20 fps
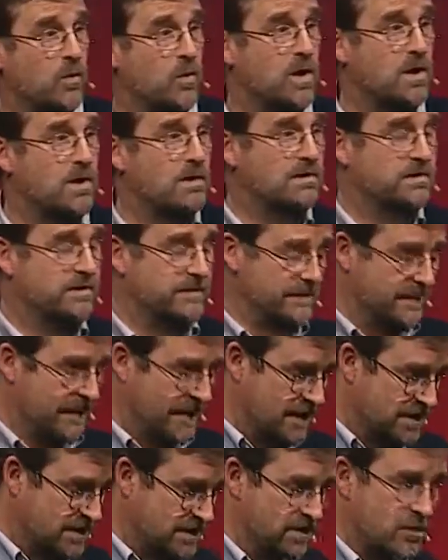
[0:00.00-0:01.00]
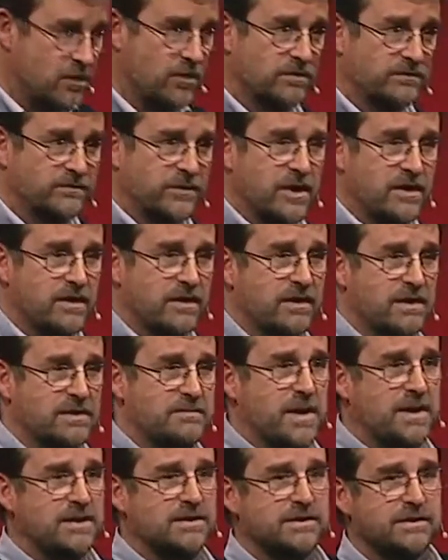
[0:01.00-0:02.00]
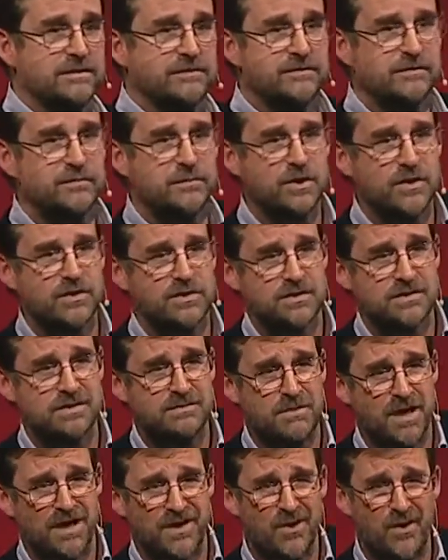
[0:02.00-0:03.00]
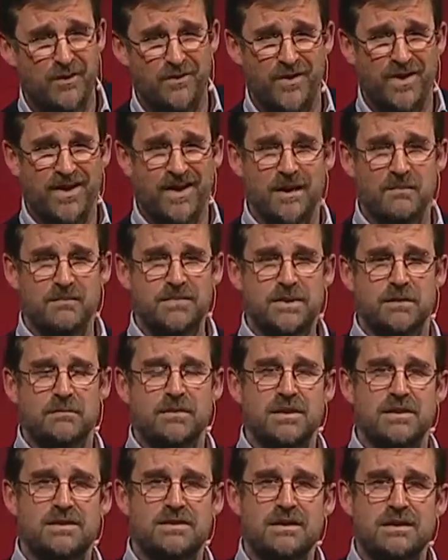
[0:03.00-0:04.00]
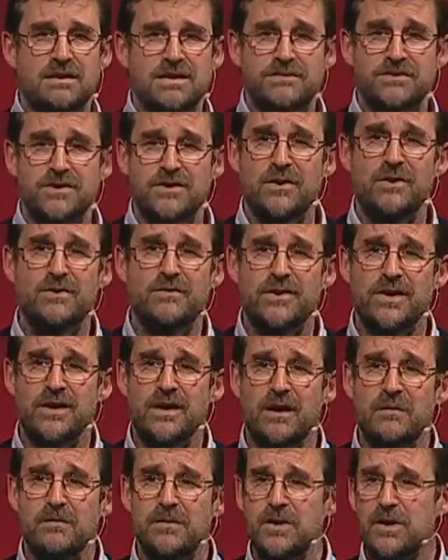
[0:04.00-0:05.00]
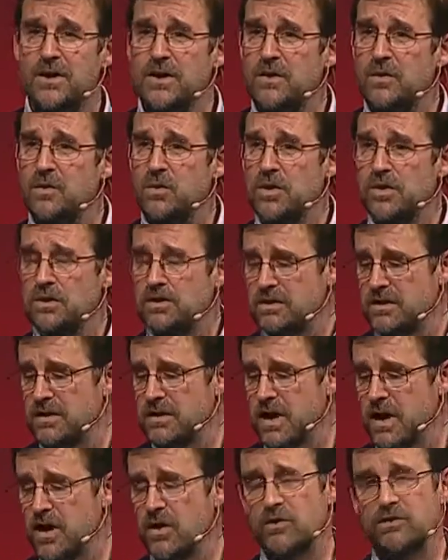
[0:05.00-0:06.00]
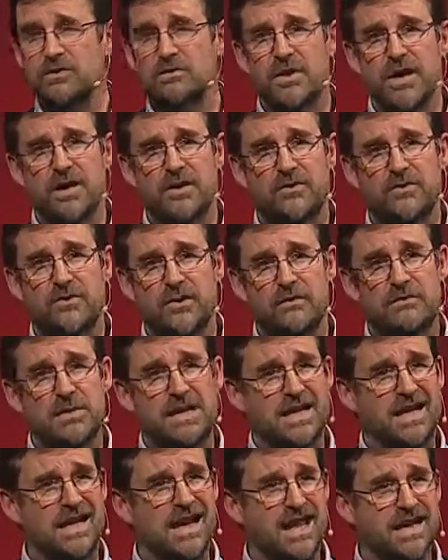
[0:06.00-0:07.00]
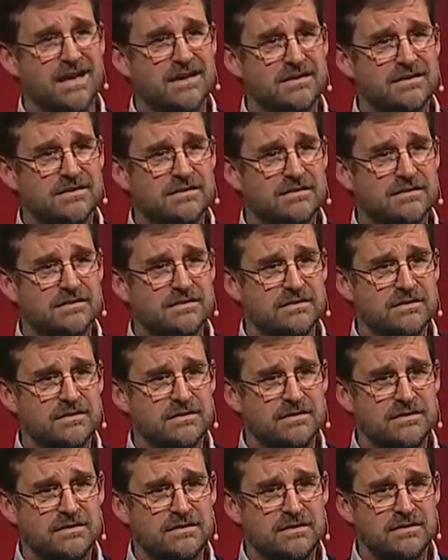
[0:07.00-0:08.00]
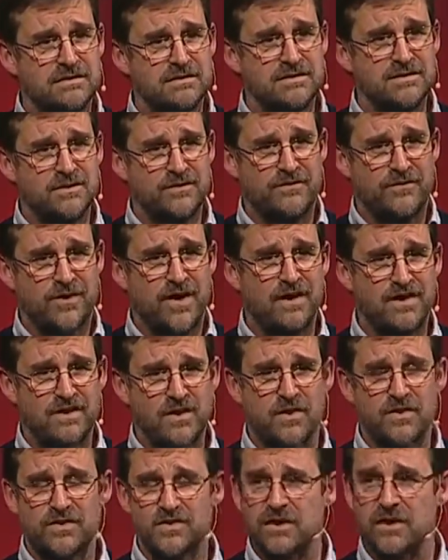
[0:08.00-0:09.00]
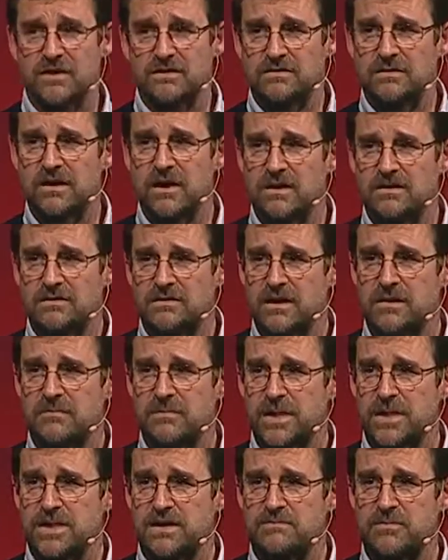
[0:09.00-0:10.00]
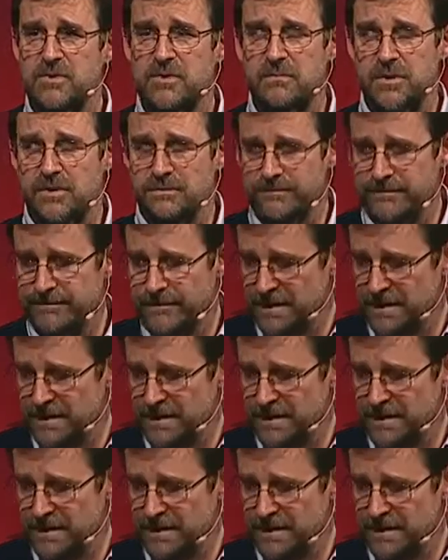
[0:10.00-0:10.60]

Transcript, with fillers: the world. It's not very expensive because a, a coffee cup, something the size of a coffee cup, will hold about 3 million eggs. So freight costs aren't, aren't our biggest problem.